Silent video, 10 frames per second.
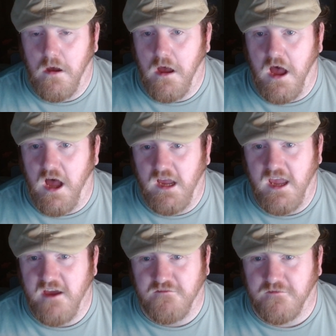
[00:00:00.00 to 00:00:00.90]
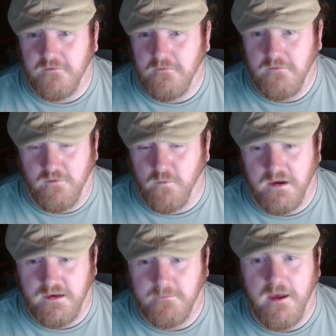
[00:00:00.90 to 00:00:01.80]
I have
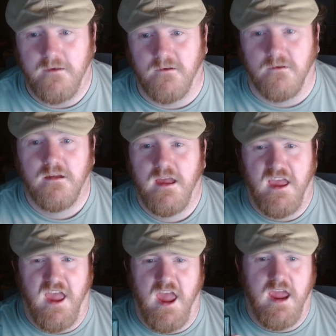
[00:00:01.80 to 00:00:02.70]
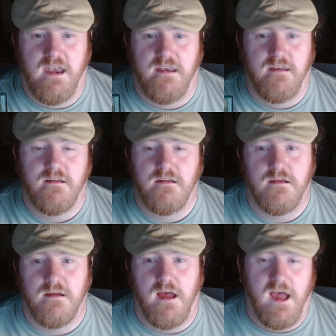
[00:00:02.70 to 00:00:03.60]
20 power, and
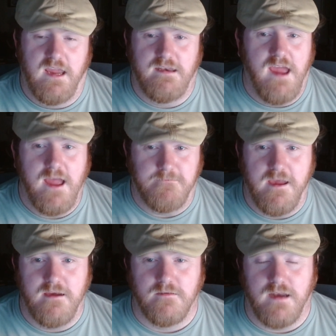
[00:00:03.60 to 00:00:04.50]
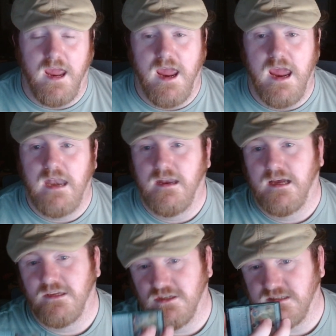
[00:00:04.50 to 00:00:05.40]
I tap out, and
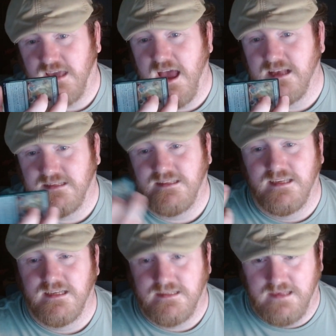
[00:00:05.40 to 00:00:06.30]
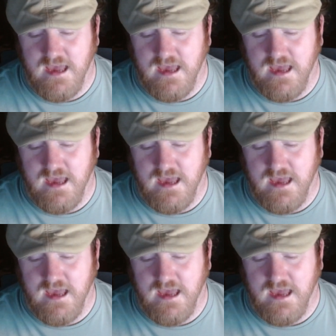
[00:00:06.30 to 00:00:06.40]
I just cast this